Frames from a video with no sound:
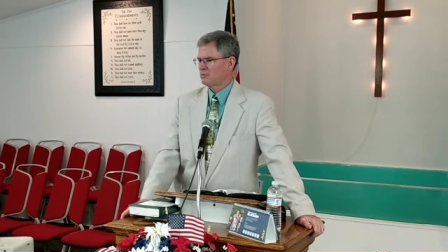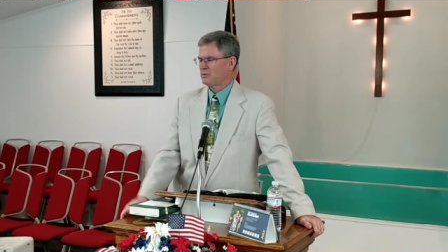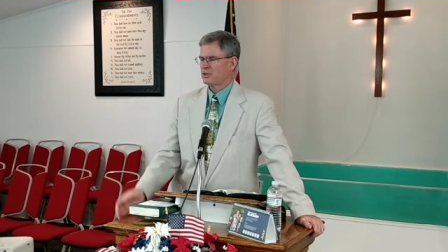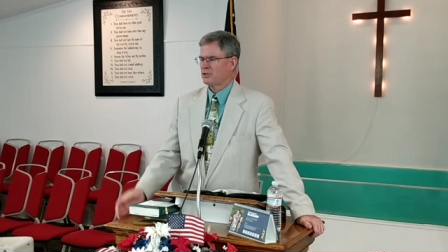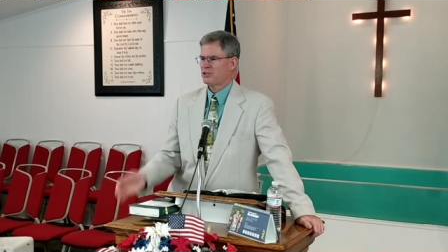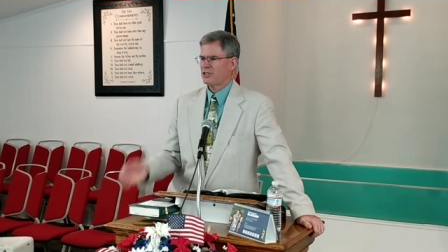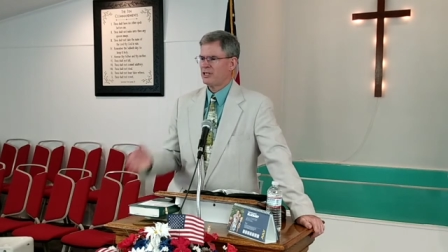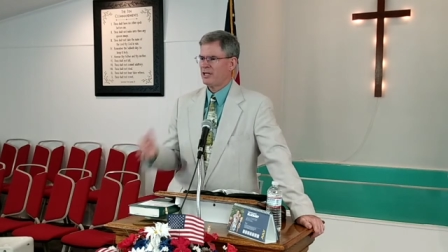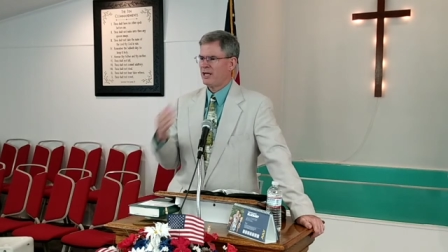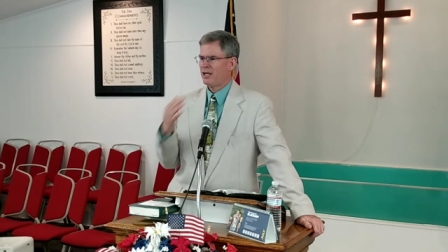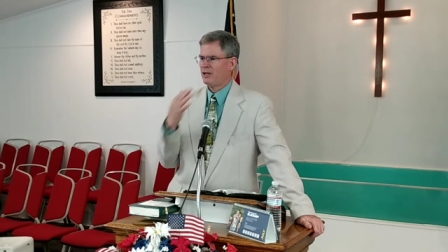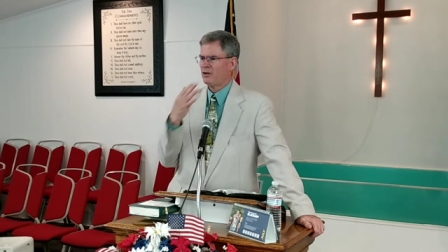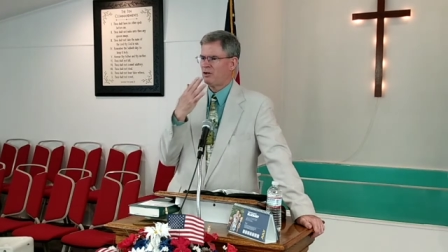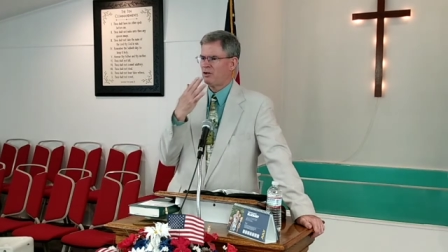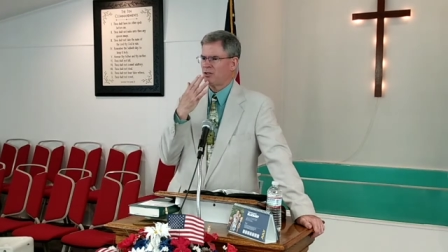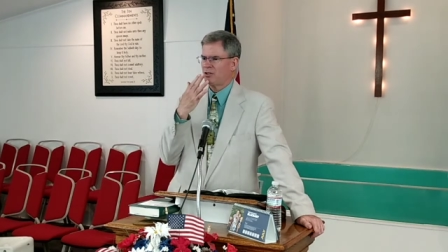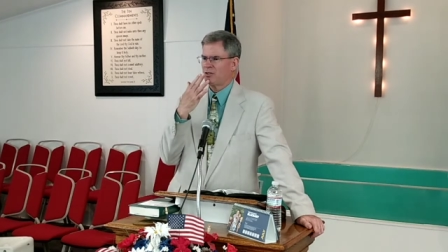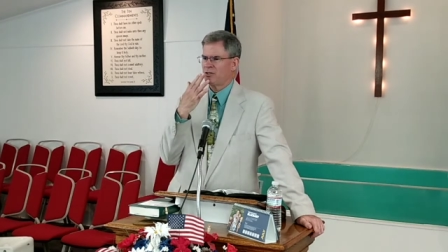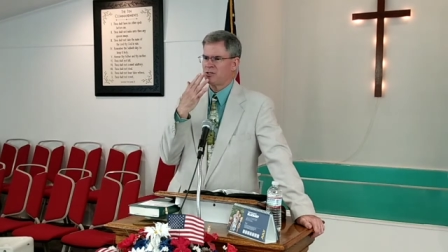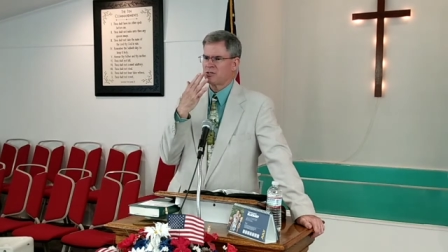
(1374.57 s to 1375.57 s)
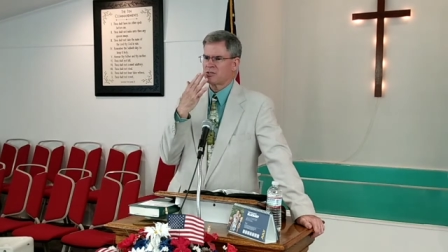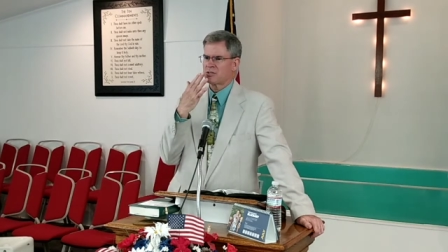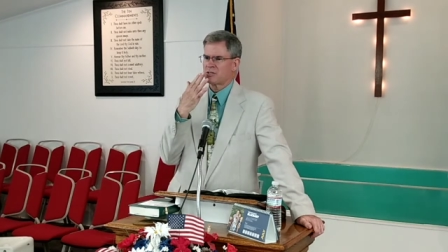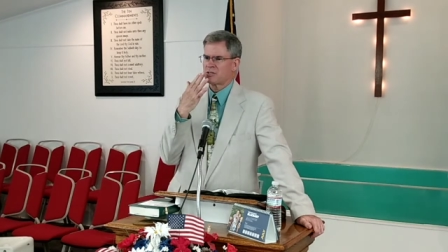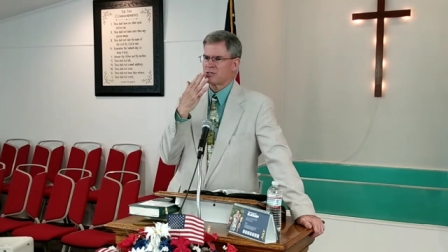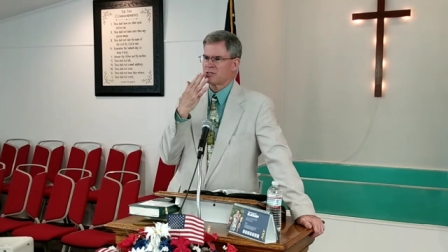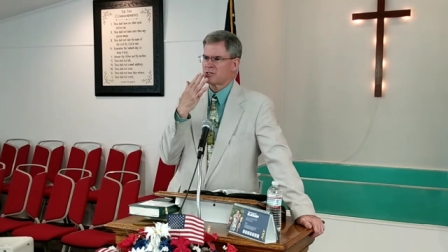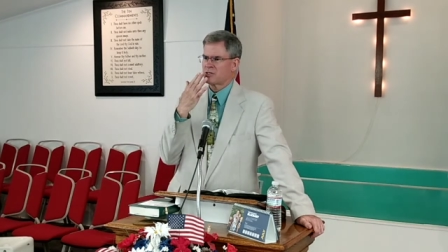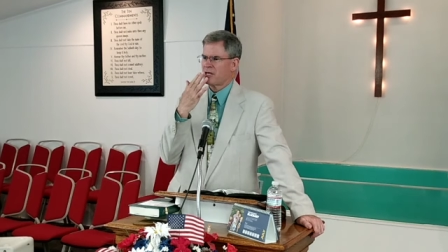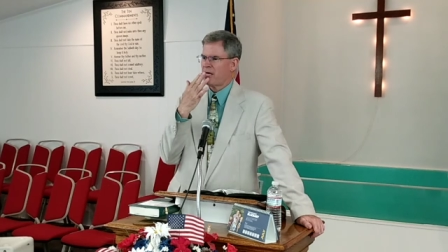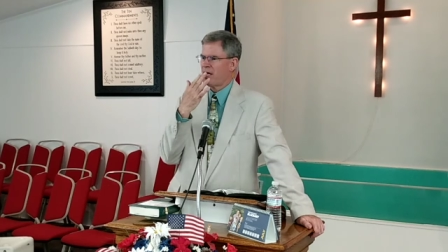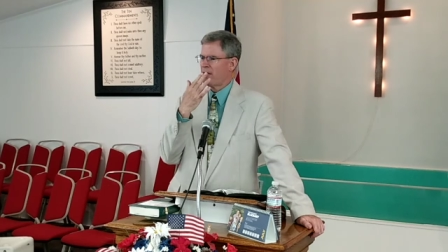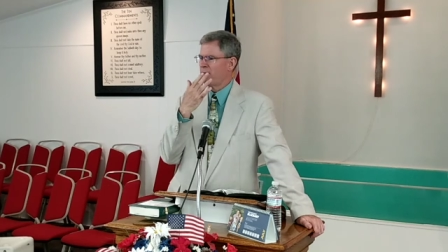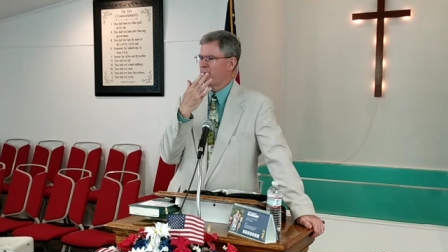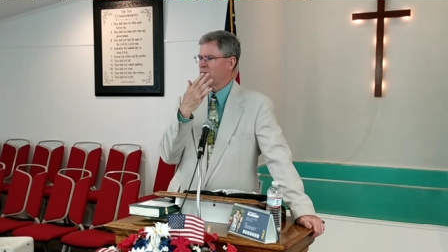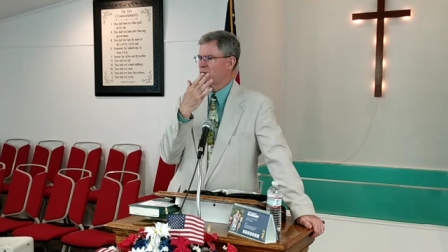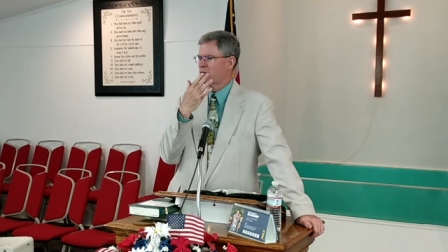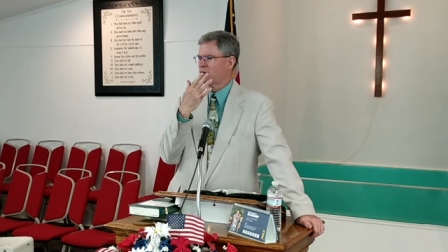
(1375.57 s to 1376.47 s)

But she had all of this scabby,